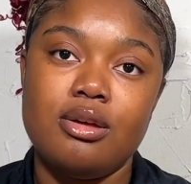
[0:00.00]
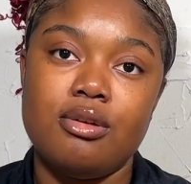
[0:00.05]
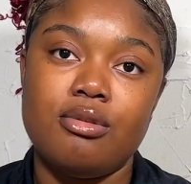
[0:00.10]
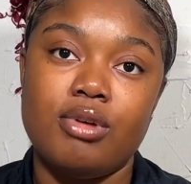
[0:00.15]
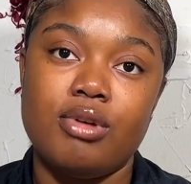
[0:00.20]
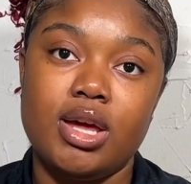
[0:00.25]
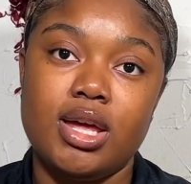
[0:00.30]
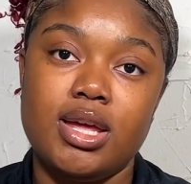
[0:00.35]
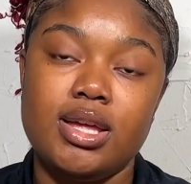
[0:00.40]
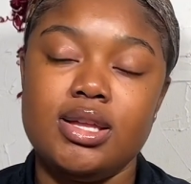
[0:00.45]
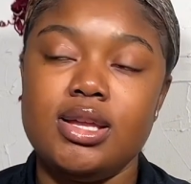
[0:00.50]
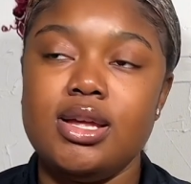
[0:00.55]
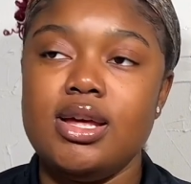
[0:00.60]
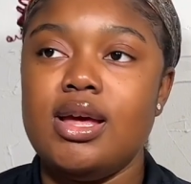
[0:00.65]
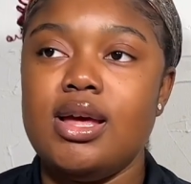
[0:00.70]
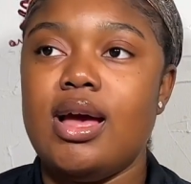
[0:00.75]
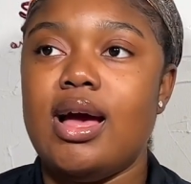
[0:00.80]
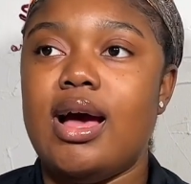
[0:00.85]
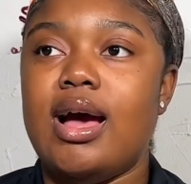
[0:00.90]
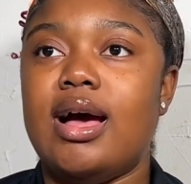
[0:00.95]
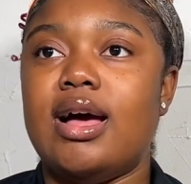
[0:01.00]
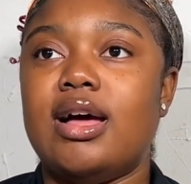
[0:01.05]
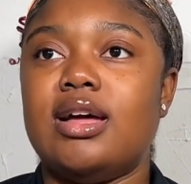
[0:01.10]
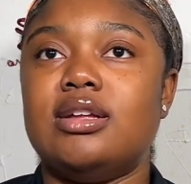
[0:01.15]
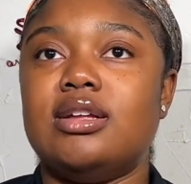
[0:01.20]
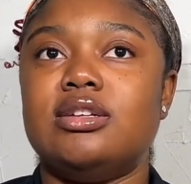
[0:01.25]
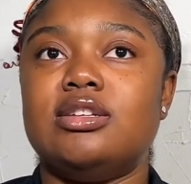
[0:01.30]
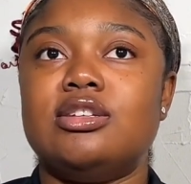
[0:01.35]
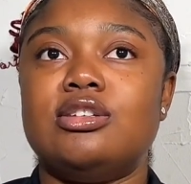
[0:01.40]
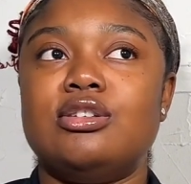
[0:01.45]
right?
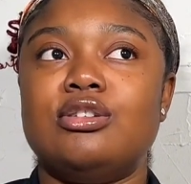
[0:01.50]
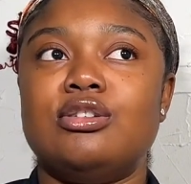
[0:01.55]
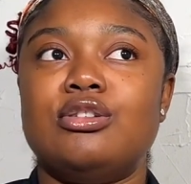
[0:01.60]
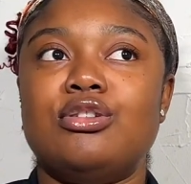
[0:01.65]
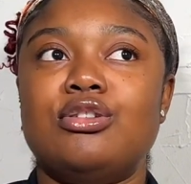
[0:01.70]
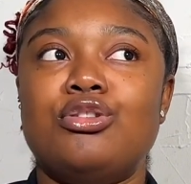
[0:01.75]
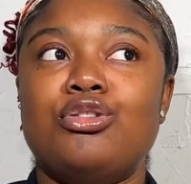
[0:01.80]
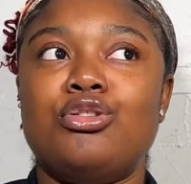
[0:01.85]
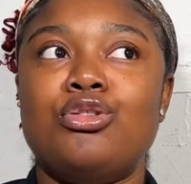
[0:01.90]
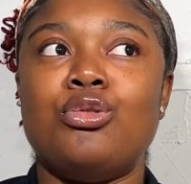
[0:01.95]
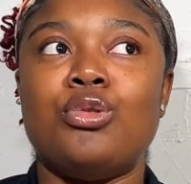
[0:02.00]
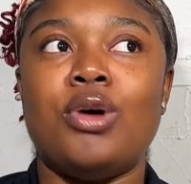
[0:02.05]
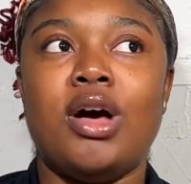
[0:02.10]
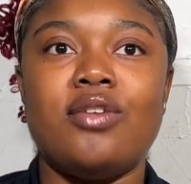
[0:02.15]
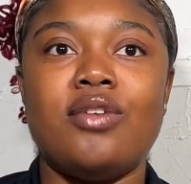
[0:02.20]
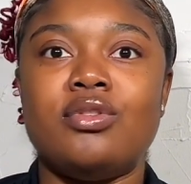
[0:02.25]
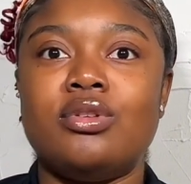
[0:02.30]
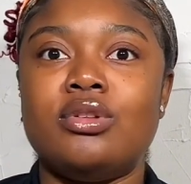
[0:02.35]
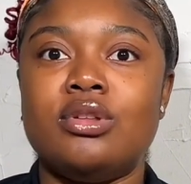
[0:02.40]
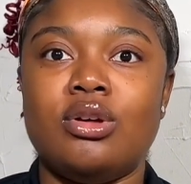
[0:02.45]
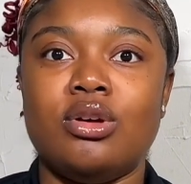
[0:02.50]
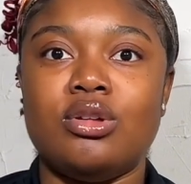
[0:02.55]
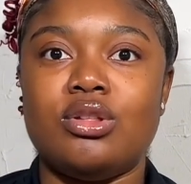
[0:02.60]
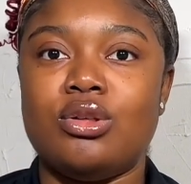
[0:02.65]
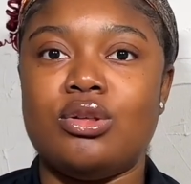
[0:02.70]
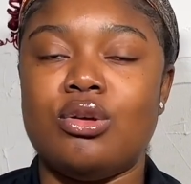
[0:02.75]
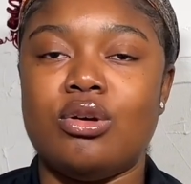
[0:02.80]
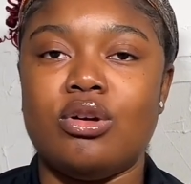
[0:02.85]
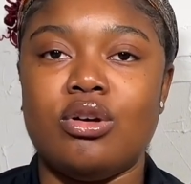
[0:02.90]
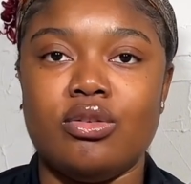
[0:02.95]
And you haven't
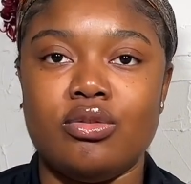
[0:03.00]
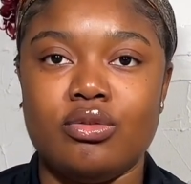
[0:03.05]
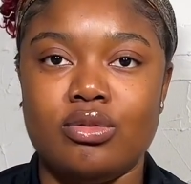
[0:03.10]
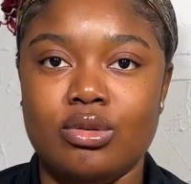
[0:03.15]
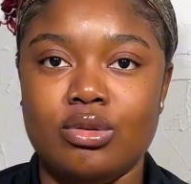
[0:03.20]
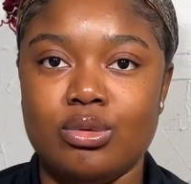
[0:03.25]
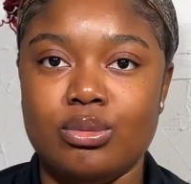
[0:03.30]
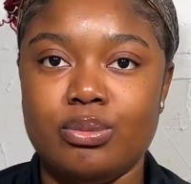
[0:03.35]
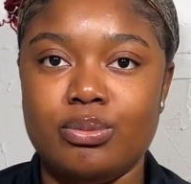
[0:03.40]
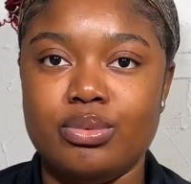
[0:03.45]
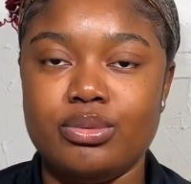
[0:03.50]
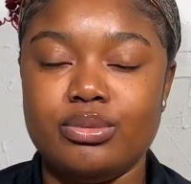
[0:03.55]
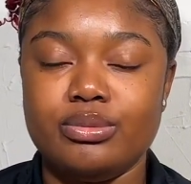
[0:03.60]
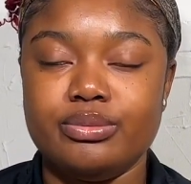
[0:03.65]
gotten your envelope.